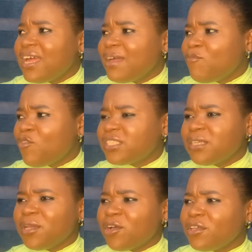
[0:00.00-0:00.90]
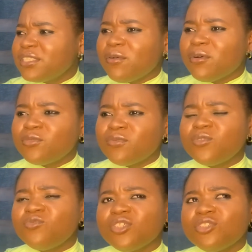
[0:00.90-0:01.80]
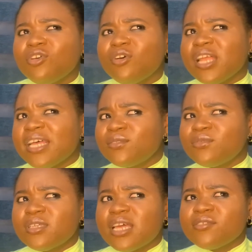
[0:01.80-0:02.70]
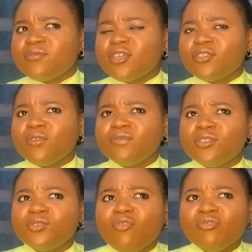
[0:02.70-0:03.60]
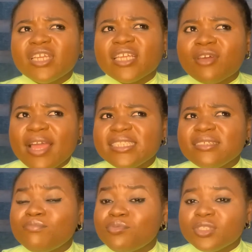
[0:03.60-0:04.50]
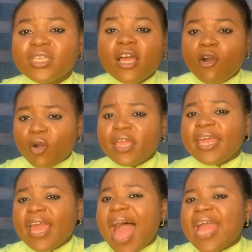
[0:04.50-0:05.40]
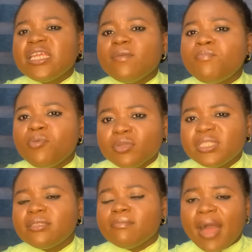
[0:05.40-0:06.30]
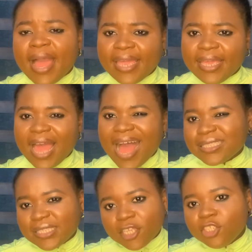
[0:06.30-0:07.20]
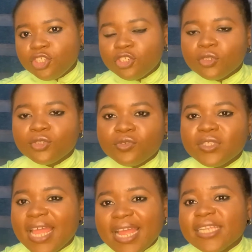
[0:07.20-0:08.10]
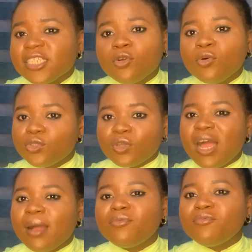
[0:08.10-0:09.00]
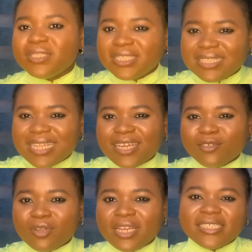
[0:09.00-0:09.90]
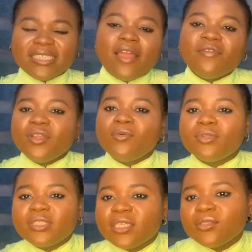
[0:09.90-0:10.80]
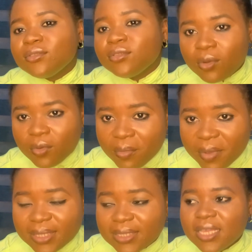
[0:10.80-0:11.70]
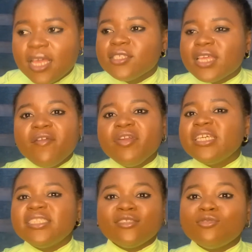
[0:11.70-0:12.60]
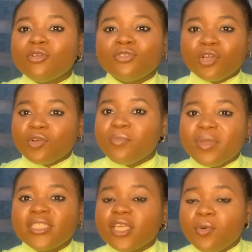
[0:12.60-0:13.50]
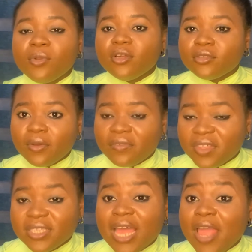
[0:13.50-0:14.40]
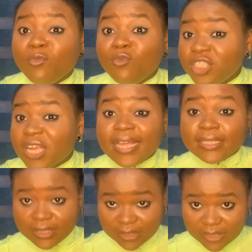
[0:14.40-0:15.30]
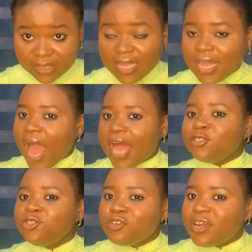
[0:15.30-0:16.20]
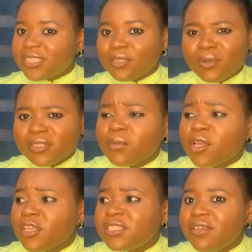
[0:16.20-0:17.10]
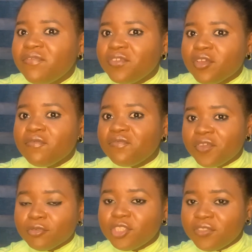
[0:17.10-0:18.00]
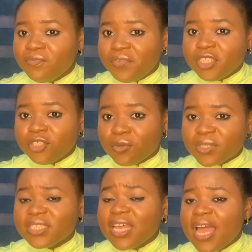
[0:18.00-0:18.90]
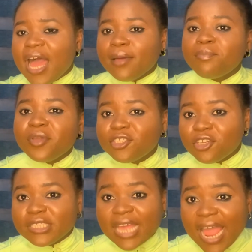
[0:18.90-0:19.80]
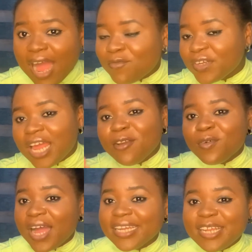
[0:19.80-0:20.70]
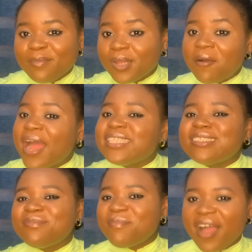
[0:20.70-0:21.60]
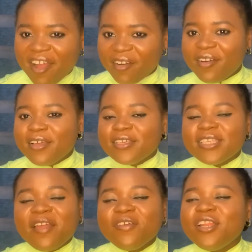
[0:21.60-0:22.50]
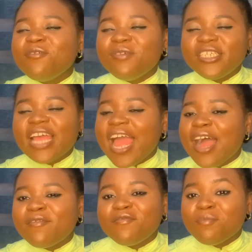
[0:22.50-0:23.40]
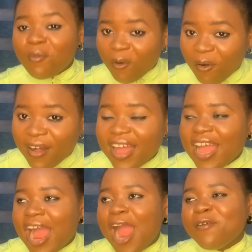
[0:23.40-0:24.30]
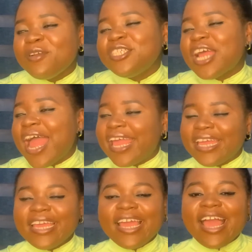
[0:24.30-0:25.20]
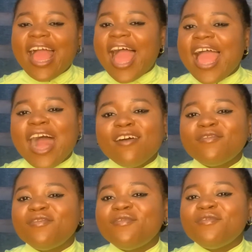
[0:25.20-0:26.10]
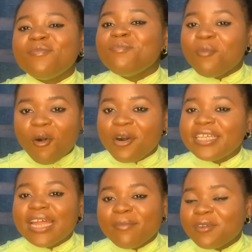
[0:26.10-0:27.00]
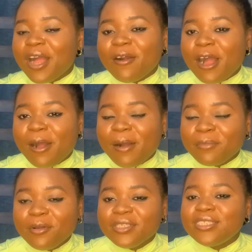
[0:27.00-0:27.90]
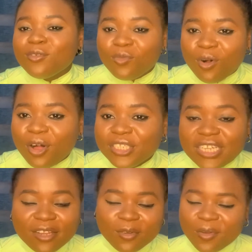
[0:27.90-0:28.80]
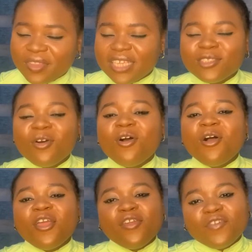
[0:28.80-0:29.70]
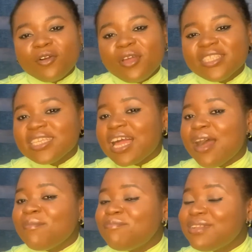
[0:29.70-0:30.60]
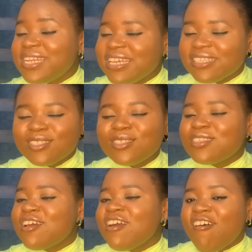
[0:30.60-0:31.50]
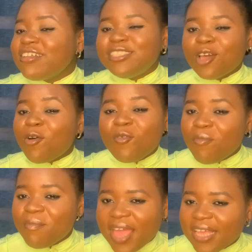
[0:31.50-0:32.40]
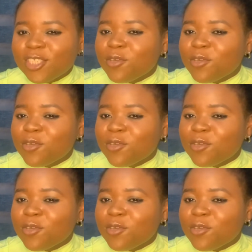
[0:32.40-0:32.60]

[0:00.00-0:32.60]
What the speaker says: Was it because there was restriction as a result of the soldiers? I didn't put my attention to it. Like, I didn't go to camp with that knowledge that I really wanted to document. So I really did not document a whole lot of things. I wish I did. And you as a person, because the few viewed videos and pictures I have, when I look at them now, I smile. So I really wish I have more. I wish I have more than I'm going to watch and all that. So if you're going to camp, please document.